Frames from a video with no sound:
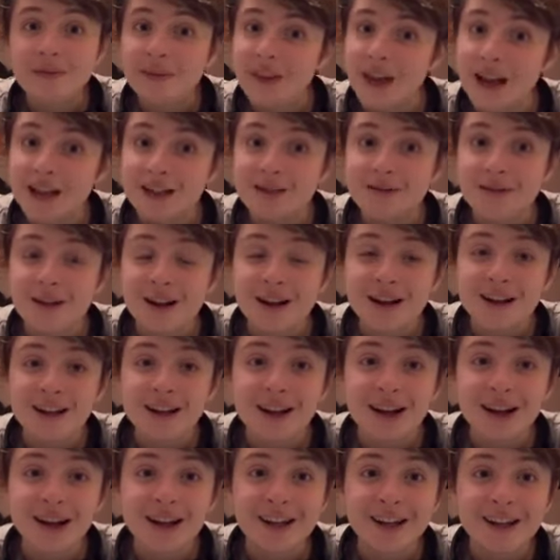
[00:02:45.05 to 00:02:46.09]
That's right,
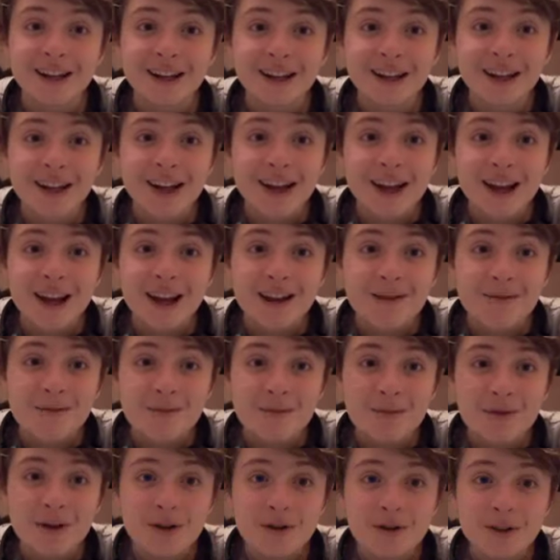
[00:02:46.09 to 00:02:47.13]
I am a
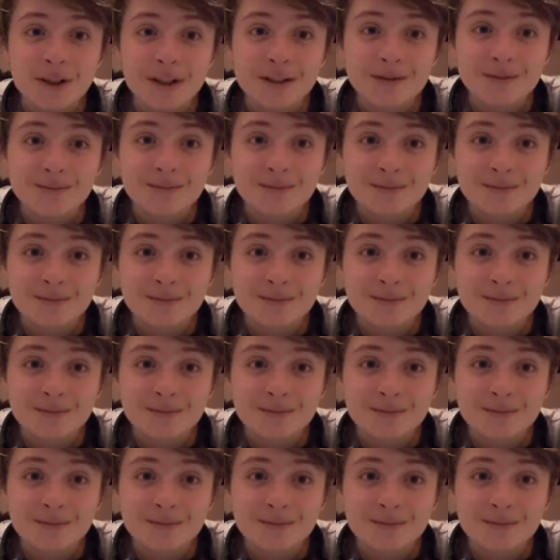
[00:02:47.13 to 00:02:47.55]
brony.